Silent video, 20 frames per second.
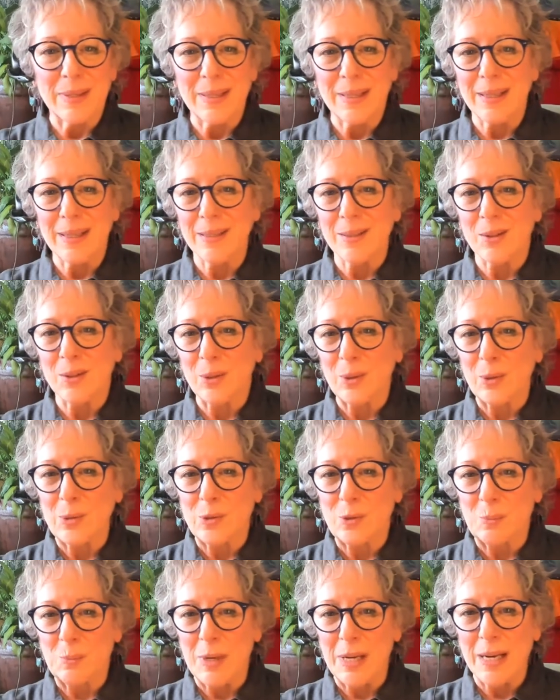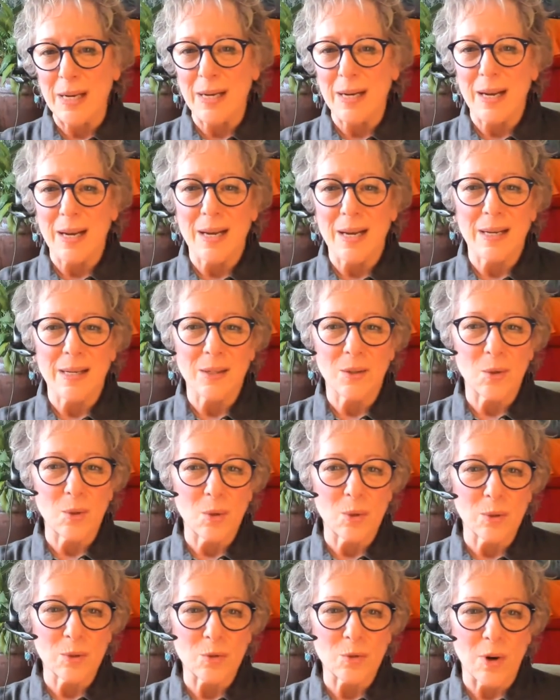includes Meet and Google
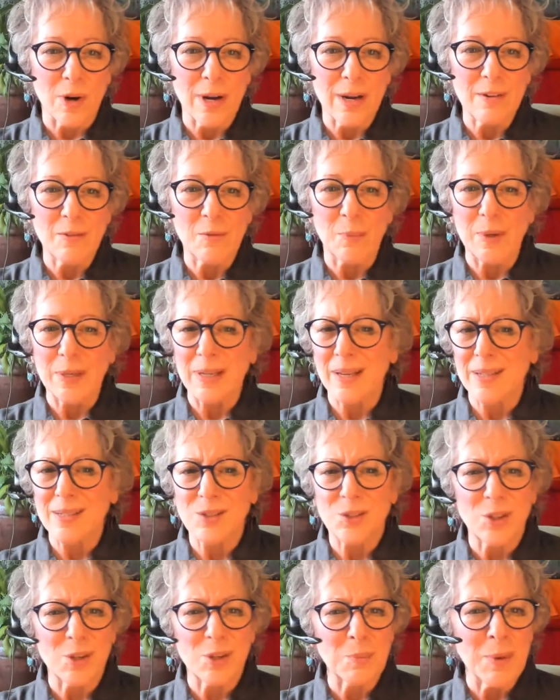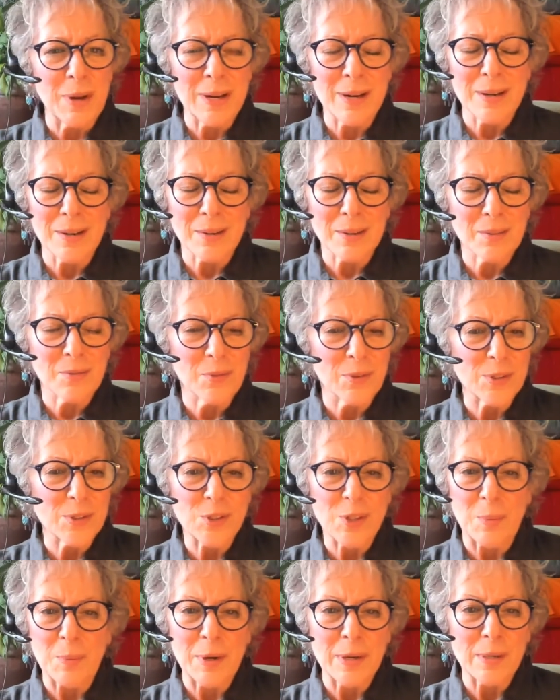Drive, but not Gmail for some
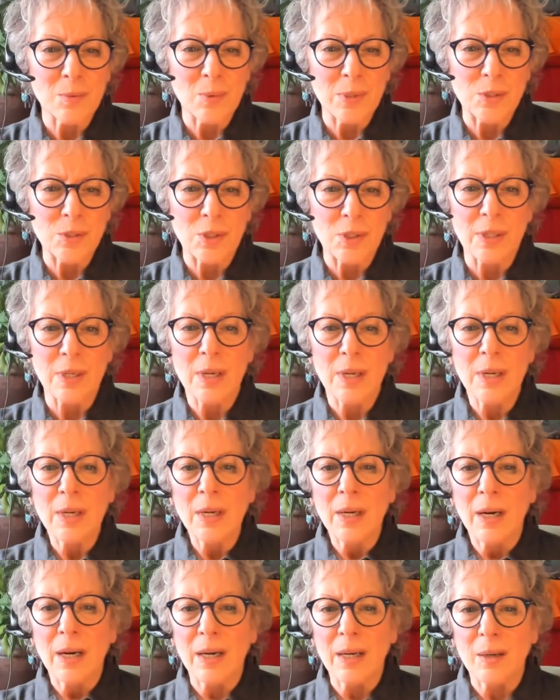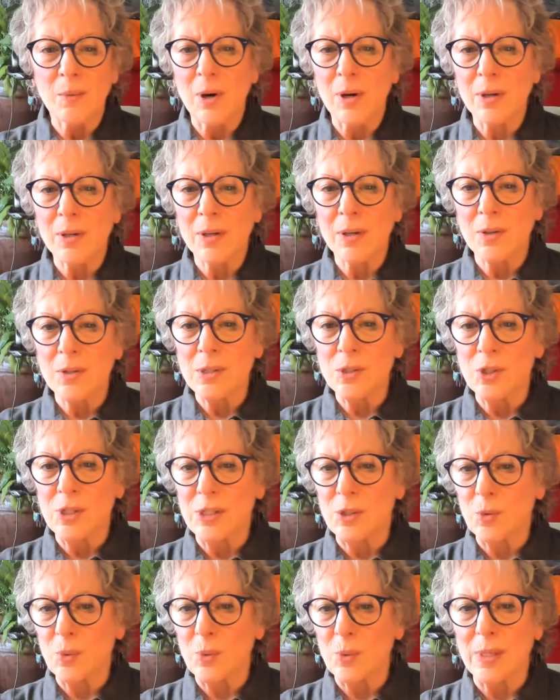odd reason. Um, all current G
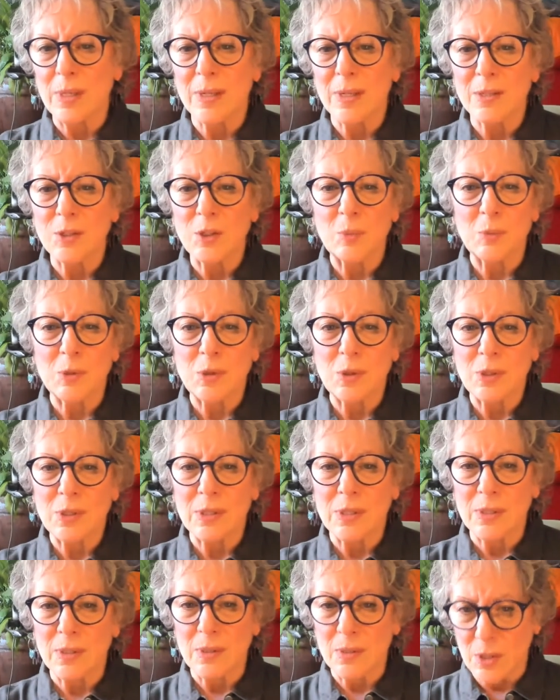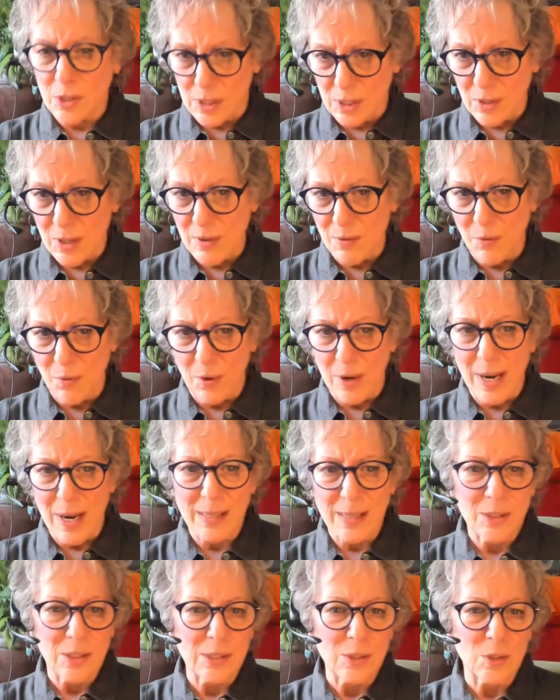Suite customers still have free
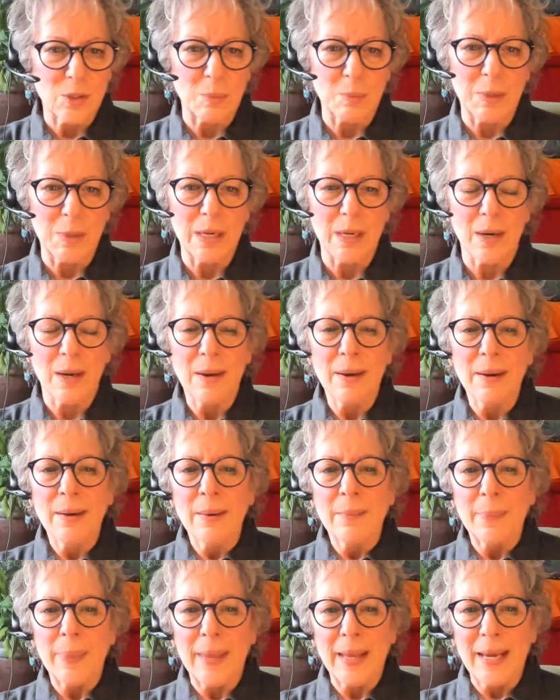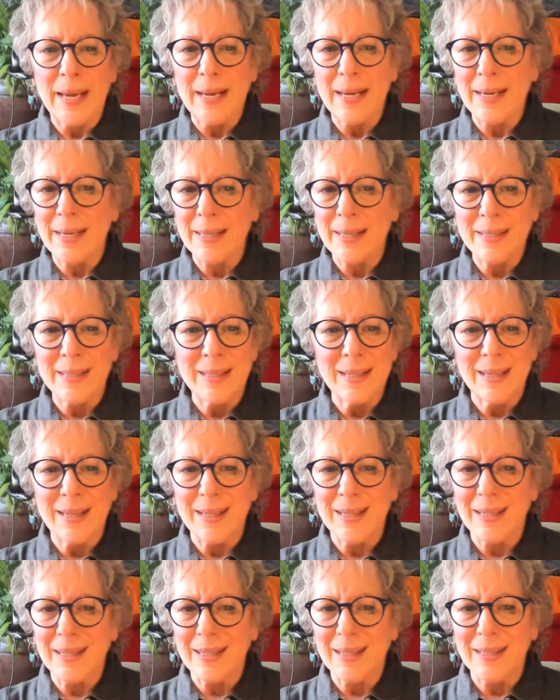access to Meet. And
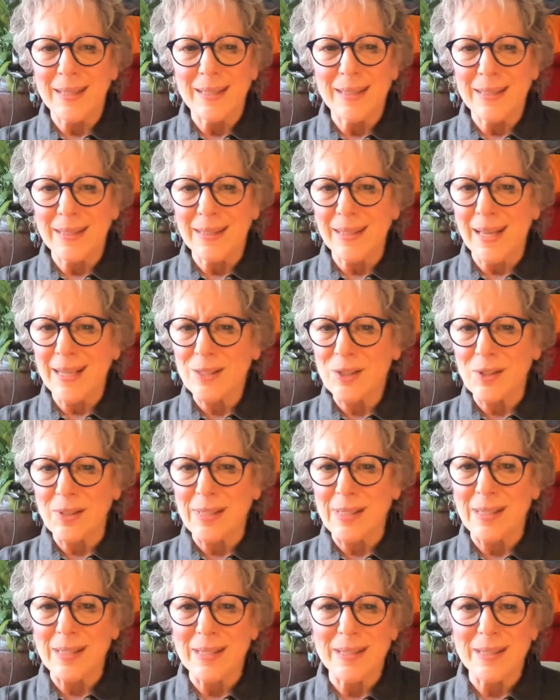uh, lastly,